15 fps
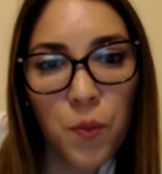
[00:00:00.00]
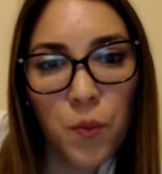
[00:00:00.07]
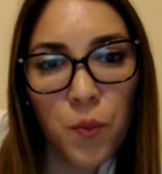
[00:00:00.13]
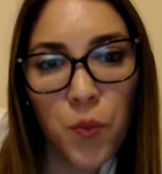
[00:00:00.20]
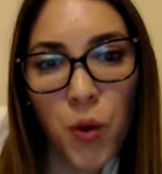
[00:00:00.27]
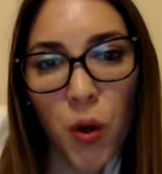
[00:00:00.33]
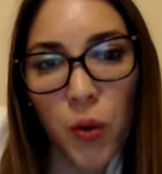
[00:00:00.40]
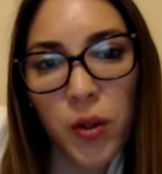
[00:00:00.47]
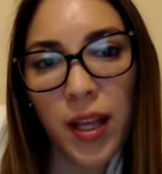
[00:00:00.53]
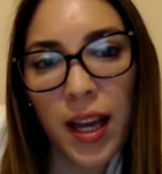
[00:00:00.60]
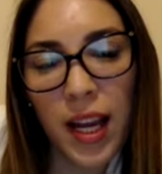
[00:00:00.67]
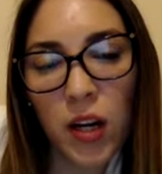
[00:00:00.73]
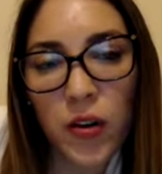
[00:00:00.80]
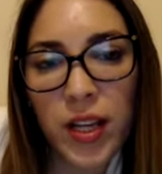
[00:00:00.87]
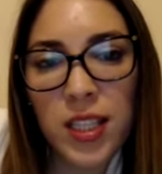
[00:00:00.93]
broad
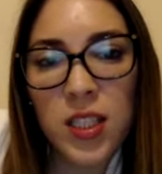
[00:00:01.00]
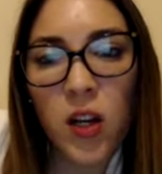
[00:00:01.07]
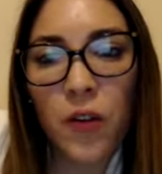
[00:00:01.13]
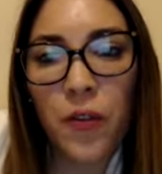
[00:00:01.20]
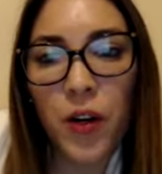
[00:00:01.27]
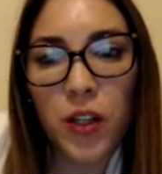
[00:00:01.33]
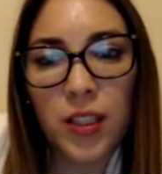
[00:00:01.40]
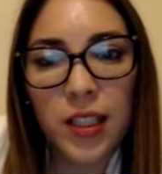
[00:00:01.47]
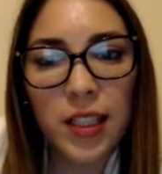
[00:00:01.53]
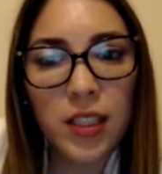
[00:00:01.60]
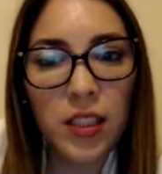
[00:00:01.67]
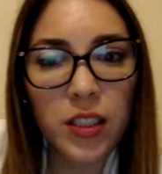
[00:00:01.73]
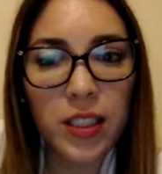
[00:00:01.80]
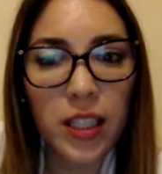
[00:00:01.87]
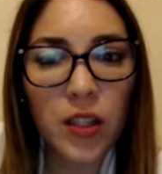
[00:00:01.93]
areas of early
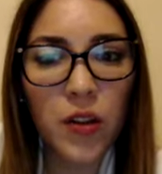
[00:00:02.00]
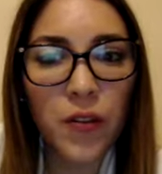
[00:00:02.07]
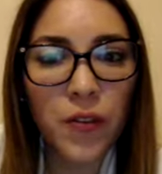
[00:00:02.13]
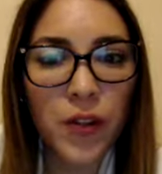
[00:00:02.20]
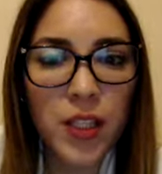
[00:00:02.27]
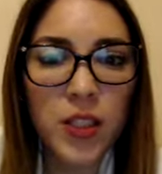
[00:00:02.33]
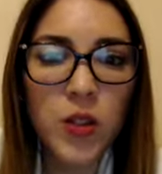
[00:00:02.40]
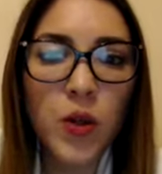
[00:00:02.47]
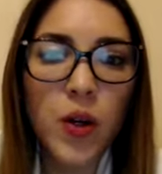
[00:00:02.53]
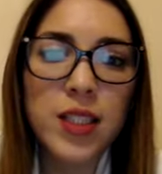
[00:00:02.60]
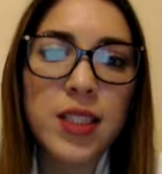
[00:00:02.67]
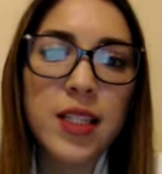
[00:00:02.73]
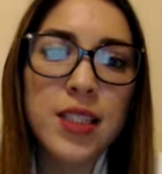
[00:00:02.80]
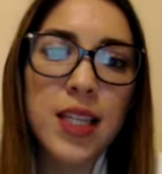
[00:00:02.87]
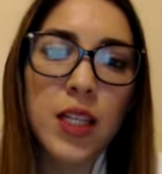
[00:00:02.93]
learning referred to as
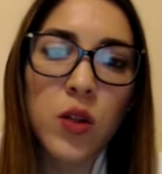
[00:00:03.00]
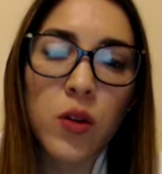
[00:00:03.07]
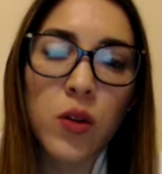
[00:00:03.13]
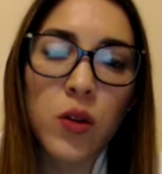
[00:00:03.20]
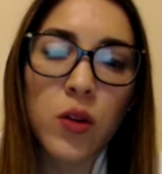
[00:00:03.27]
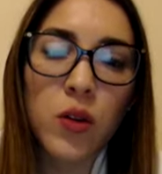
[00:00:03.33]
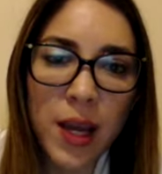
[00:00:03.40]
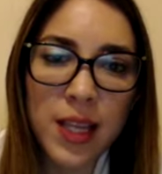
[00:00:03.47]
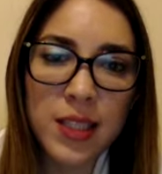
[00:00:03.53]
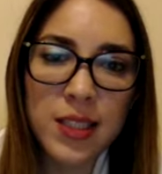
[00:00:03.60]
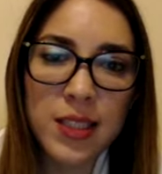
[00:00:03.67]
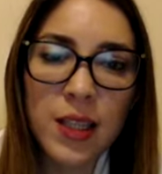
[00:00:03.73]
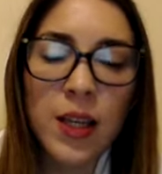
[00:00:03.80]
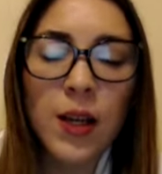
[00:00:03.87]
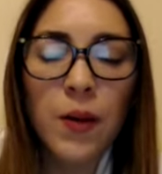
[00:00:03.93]
the central domains.
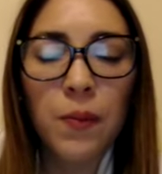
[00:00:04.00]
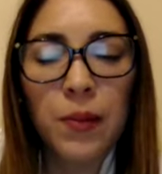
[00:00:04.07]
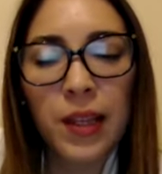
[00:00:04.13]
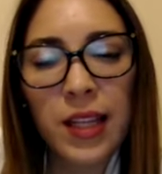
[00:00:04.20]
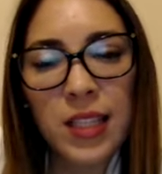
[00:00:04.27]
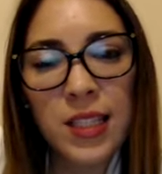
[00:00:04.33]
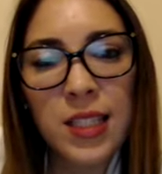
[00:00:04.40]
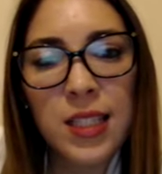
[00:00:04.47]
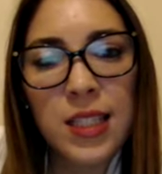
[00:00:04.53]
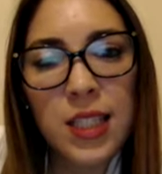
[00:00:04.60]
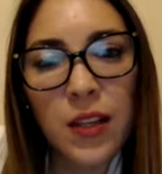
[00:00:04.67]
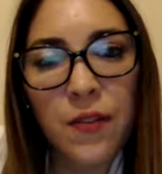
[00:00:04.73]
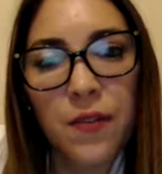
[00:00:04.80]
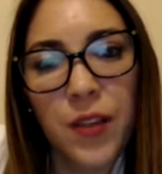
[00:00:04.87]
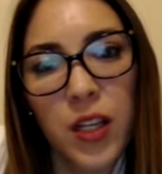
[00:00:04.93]
Please
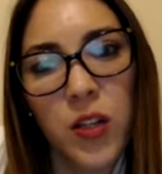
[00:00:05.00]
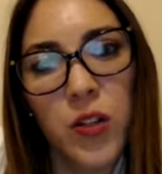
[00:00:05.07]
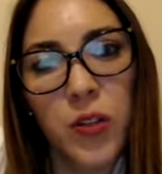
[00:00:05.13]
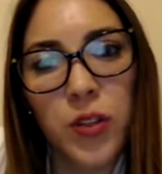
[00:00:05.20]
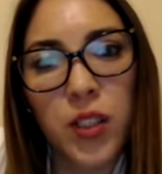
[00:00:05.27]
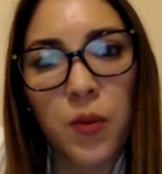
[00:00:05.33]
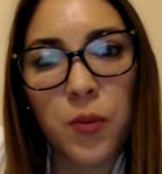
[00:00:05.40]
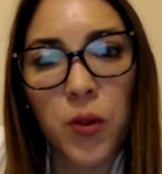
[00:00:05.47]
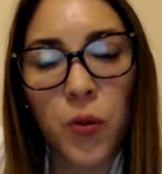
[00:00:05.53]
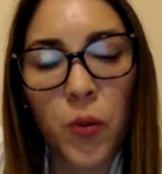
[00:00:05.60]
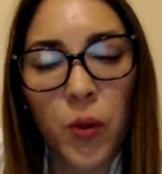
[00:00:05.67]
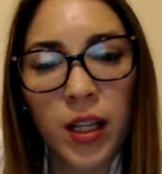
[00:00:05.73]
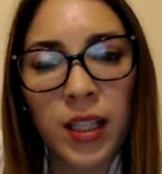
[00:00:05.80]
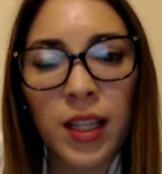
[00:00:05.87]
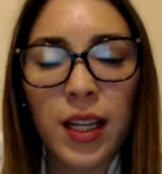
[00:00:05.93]
see figure number
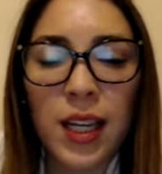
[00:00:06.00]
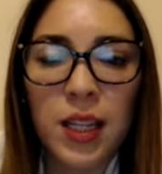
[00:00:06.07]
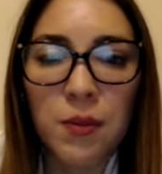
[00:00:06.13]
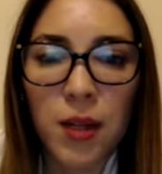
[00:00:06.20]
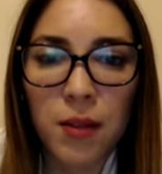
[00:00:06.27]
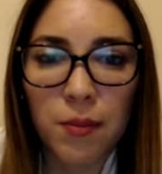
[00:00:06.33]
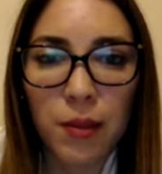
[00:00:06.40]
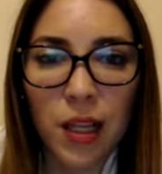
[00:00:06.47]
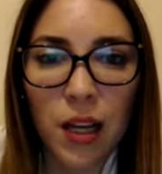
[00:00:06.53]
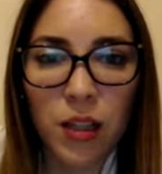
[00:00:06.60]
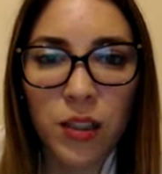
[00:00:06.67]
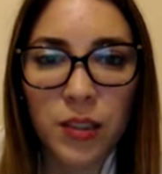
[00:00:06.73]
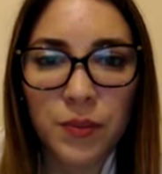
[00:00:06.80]
1 in my blog.